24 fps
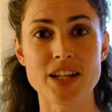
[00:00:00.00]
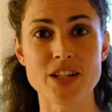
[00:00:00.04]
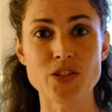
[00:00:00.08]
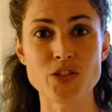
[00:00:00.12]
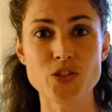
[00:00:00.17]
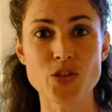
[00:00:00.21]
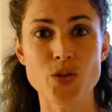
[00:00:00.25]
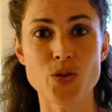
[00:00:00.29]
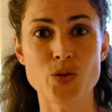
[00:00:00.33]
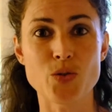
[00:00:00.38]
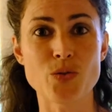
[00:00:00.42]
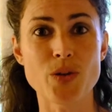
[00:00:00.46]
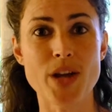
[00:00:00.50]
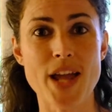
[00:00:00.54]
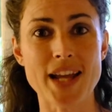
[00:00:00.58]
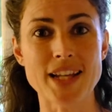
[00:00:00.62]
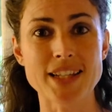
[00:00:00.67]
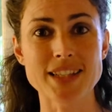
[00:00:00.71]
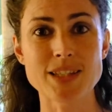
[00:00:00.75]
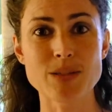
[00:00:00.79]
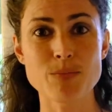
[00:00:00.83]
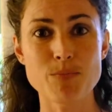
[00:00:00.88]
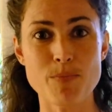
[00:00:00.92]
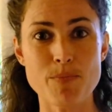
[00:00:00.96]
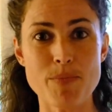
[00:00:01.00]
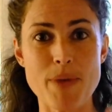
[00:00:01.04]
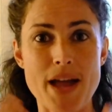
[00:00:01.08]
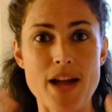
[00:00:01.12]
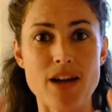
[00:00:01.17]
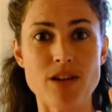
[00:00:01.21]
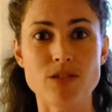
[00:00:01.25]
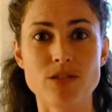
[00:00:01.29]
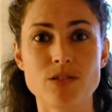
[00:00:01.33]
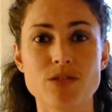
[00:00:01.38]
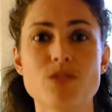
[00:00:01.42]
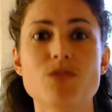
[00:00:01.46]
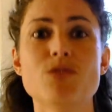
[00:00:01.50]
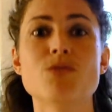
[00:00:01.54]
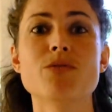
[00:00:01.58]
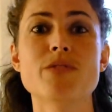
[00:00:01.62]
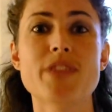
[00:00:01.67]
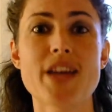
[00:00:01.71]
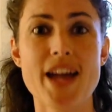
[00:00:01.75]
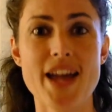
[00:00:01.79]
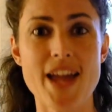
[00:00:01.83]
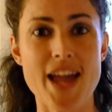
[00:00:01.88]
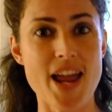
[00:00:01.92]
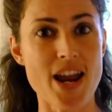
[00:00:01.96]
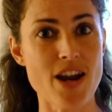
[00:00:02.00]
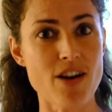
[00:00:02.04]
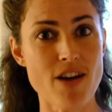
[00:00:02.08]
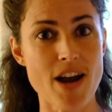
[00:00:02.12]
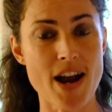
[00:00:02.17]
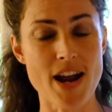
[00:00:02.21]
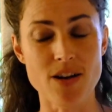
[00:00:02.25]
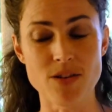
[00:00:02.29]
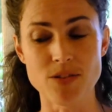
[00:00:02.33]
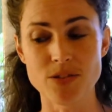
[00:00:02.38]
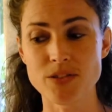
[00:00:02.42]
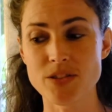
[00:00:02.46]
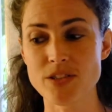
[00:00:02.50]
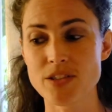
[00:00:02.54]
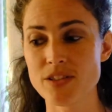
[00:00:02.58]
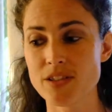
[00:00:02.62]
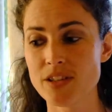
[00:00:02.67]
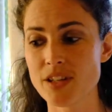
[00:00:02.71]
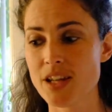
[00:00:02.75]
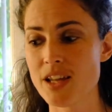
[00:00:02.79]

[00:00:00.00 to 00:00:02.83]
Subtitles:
to expel all that air out.